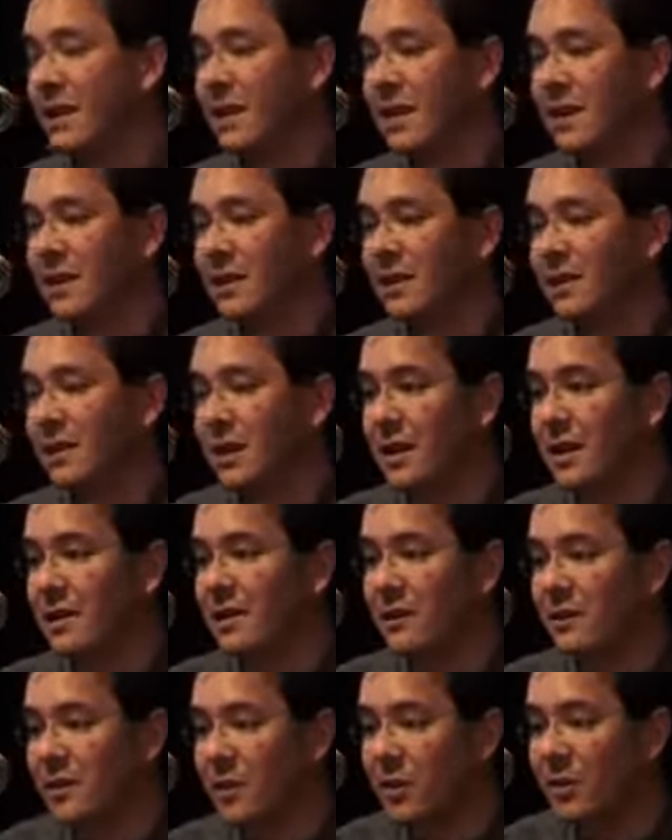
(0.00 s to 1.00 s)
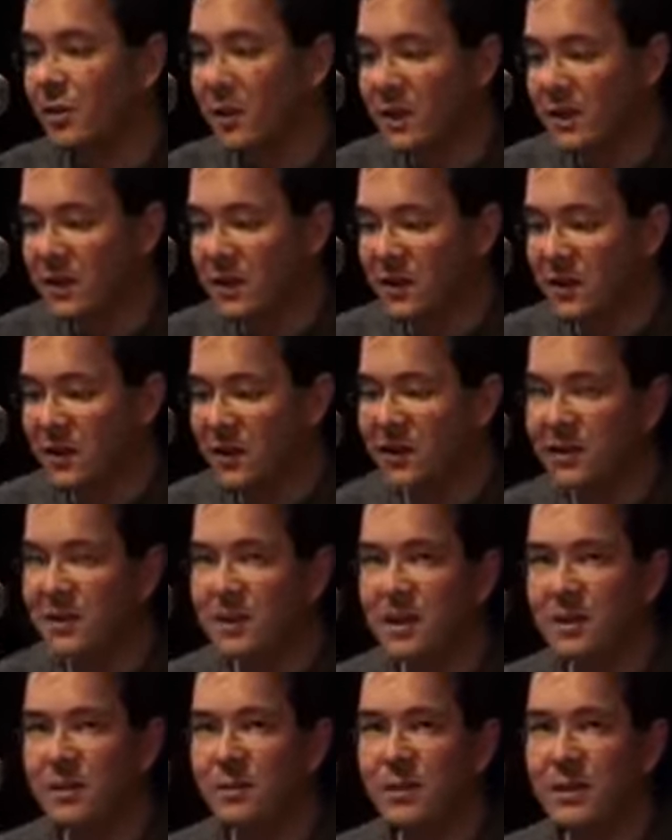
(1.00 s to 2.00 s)
and the snowman is
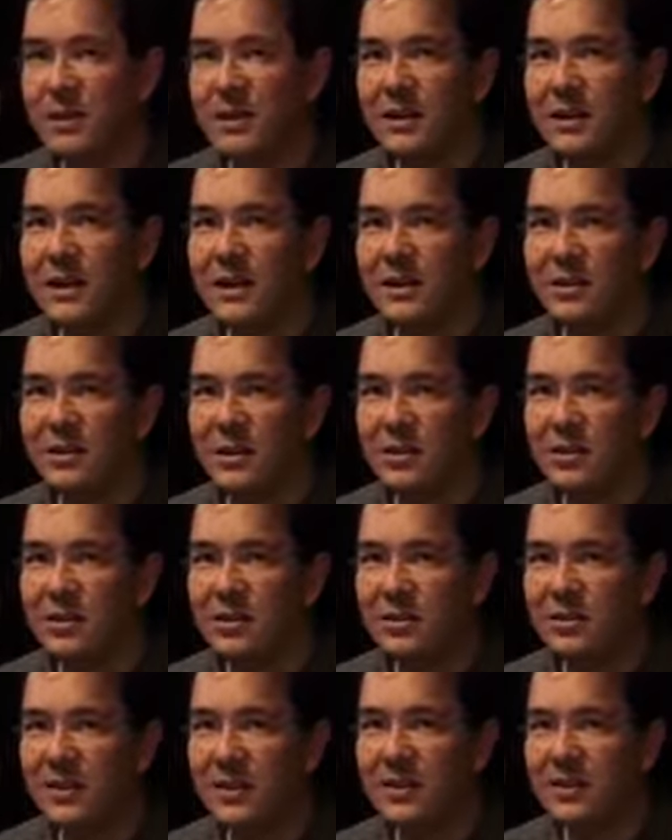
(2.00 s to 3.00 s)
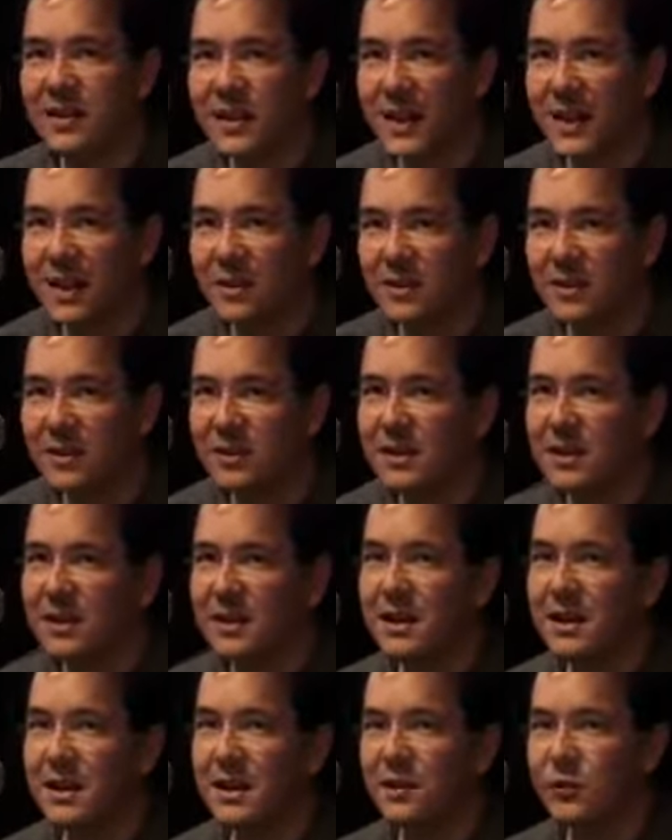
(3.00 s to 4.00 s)
fascinated by light switches and taps
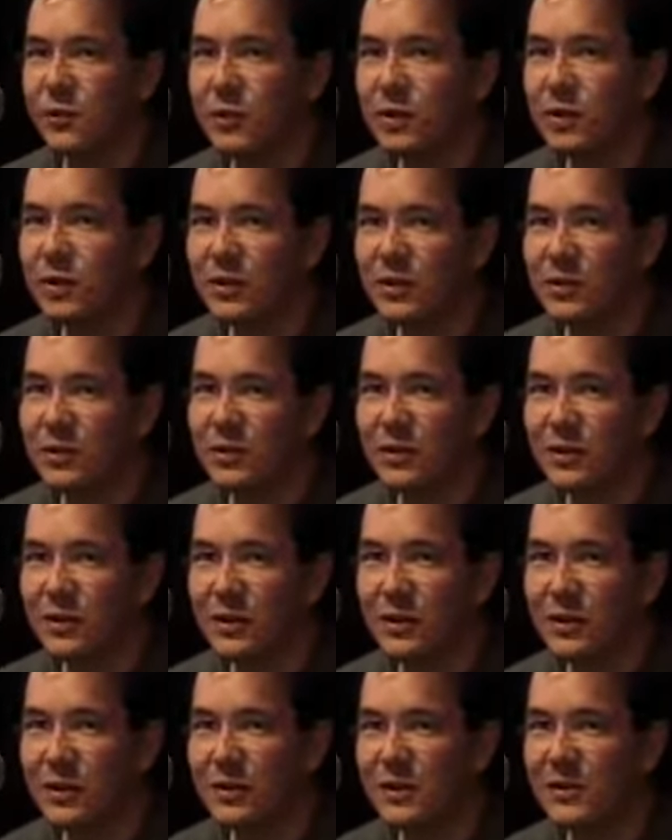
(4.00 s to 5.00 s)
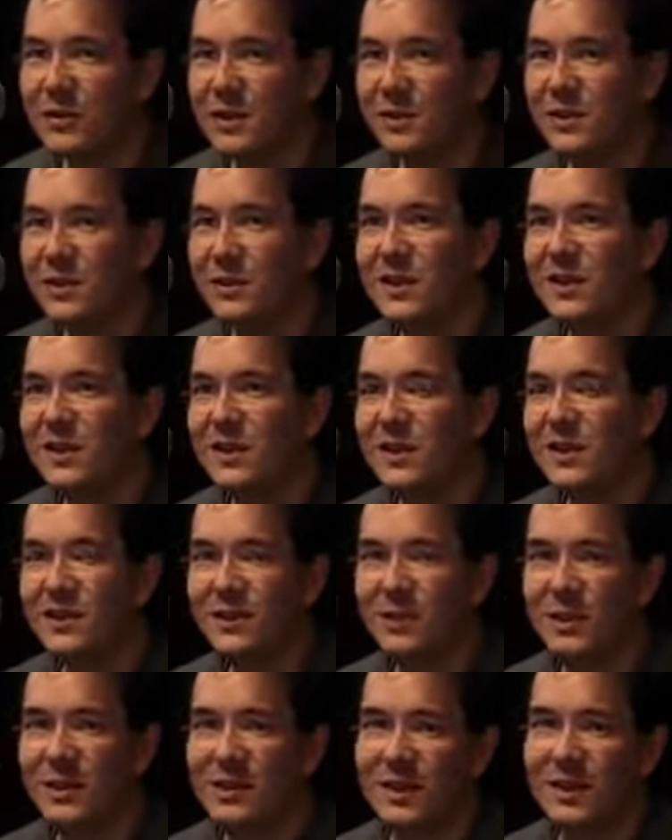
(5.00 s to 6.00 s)
and fridges and stoves and all these things
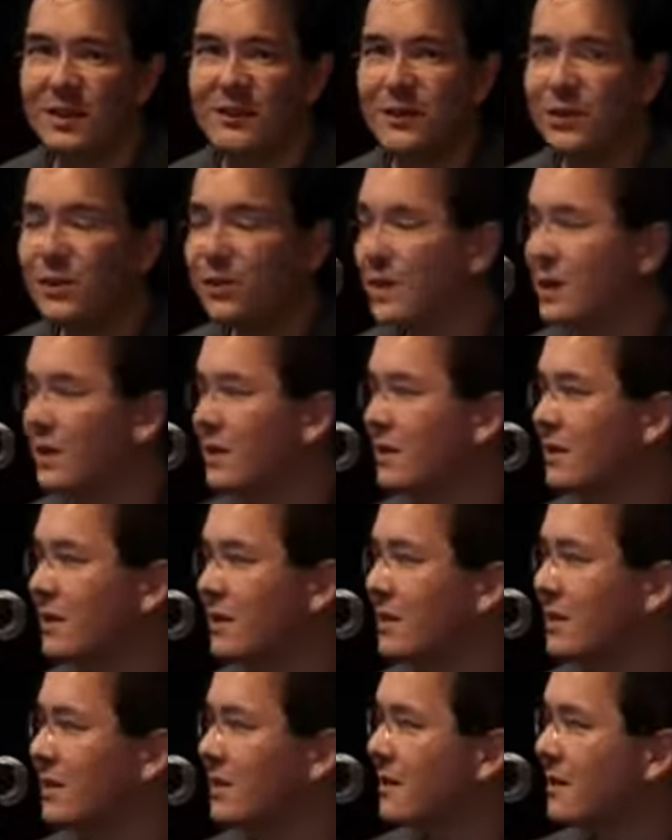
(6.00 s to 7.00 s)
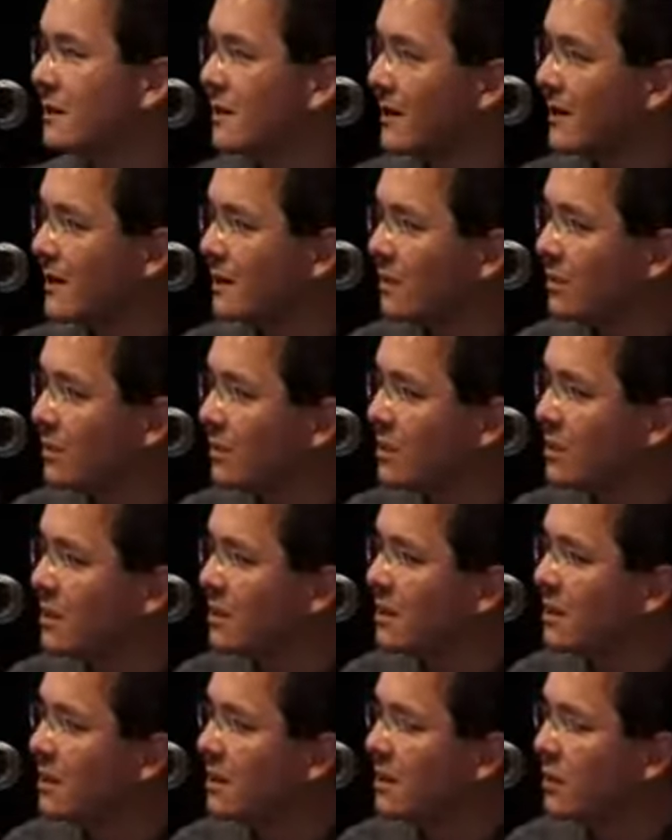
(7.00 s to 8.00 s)
that we take for granted. And that's exactly what
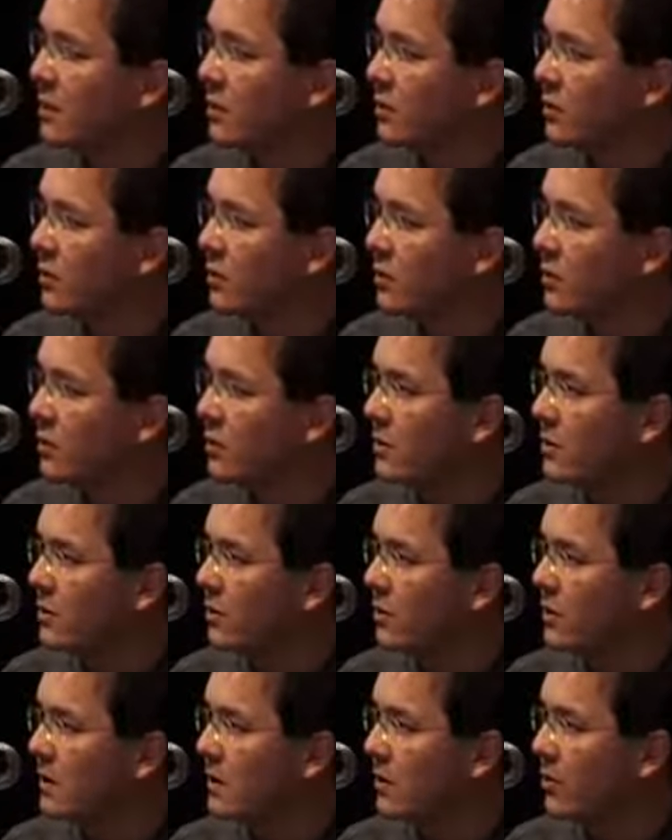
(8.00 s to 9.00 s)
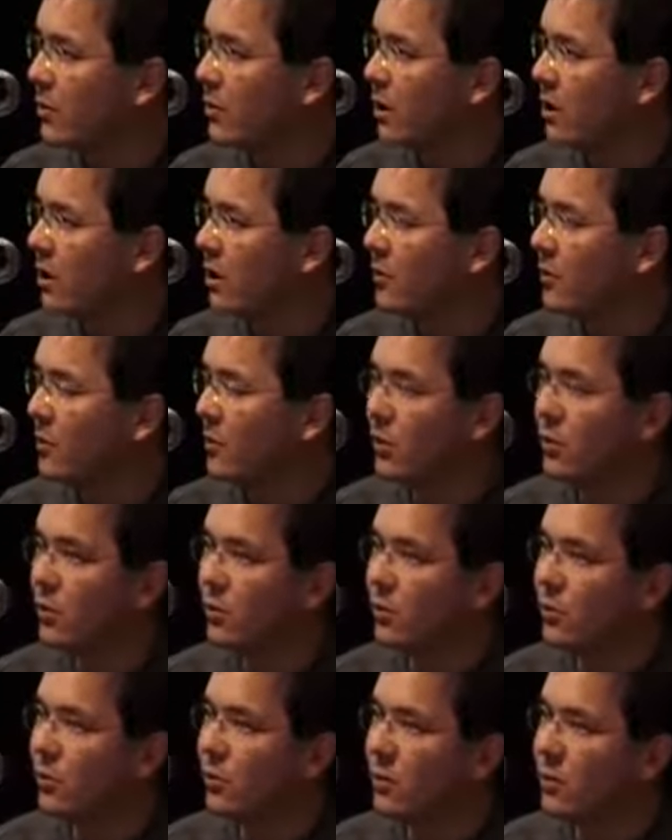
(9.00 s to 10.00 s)
I was trying to do with The Arrival,
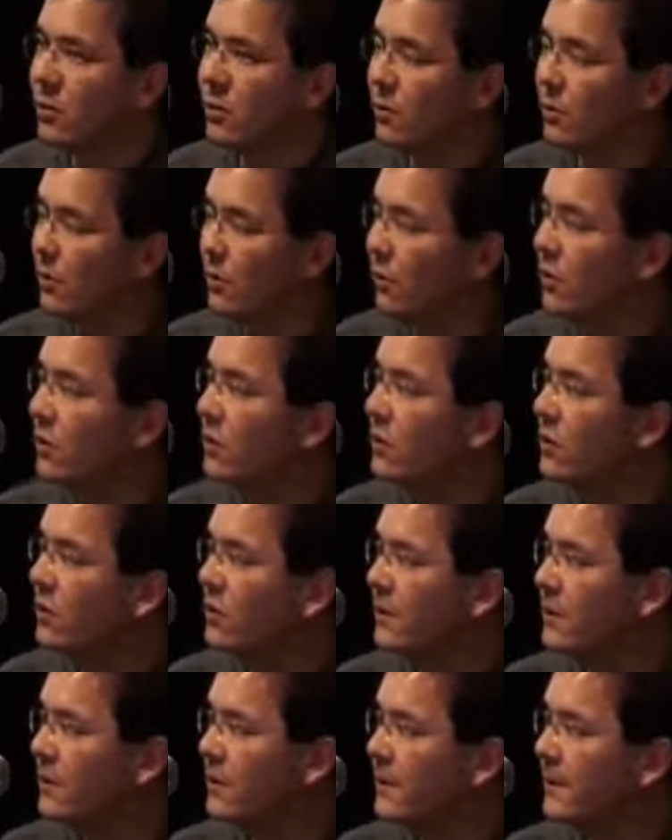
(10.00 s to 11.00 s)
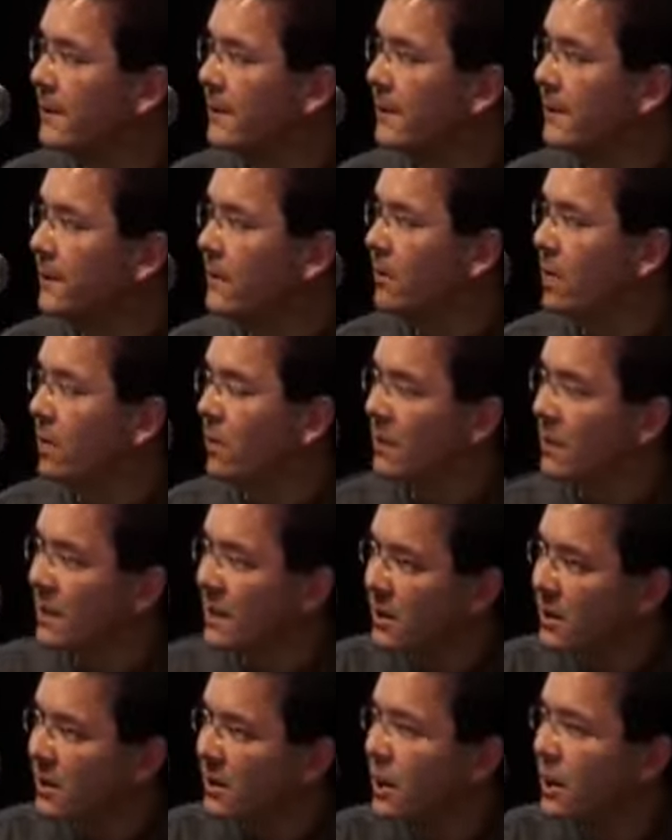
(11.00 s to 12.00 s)
but with the reverse, by
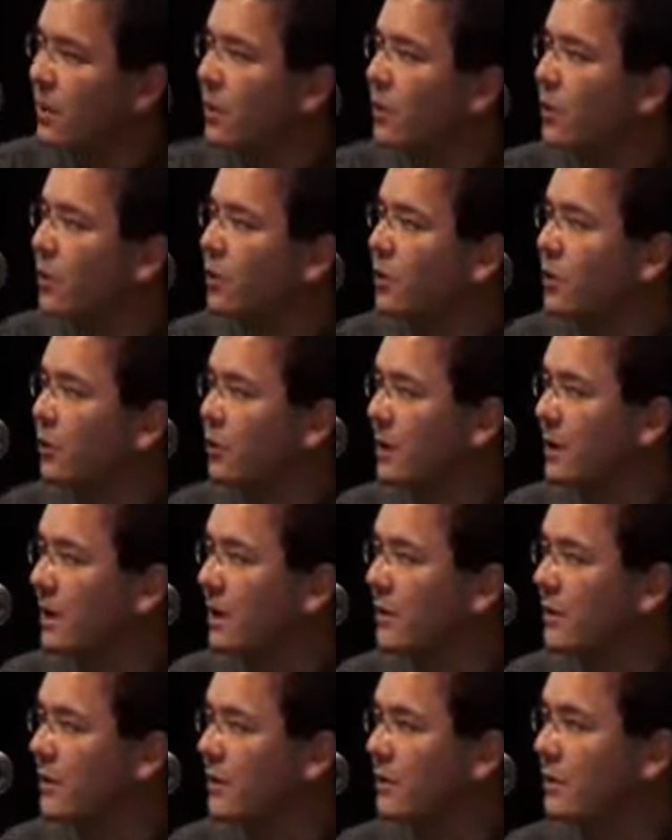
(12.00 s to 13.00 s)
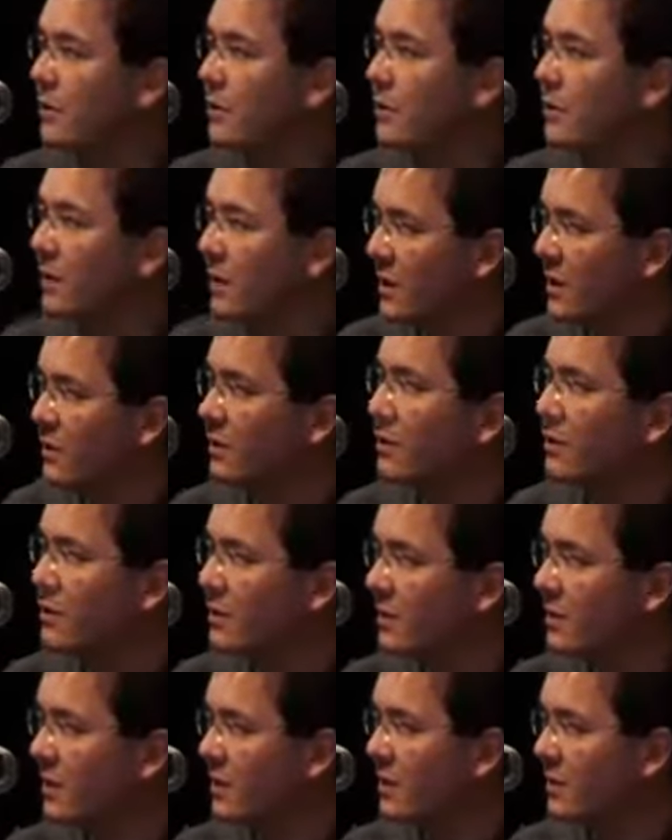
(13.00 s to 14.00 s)
making all that world weird. So all the light
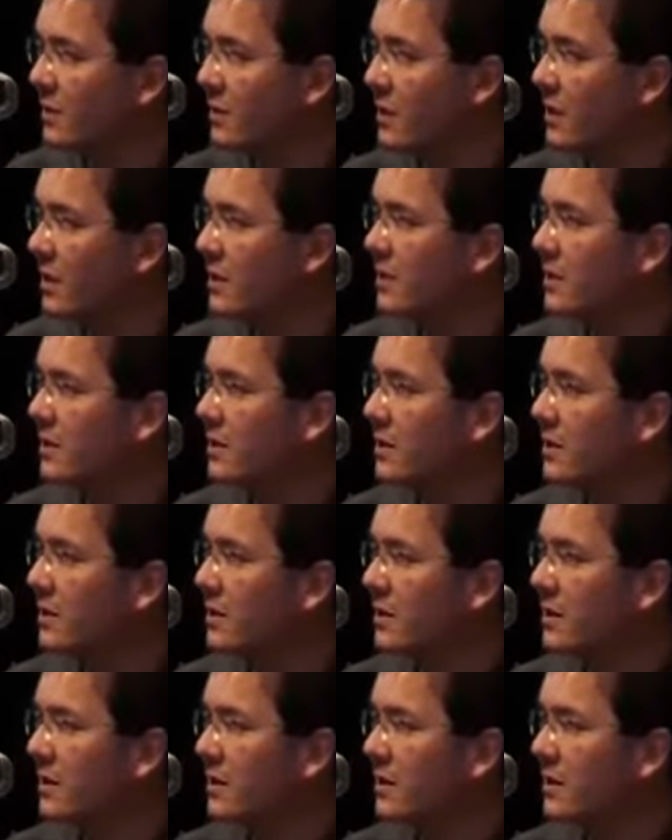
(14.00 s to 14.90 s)
switches are strange, and,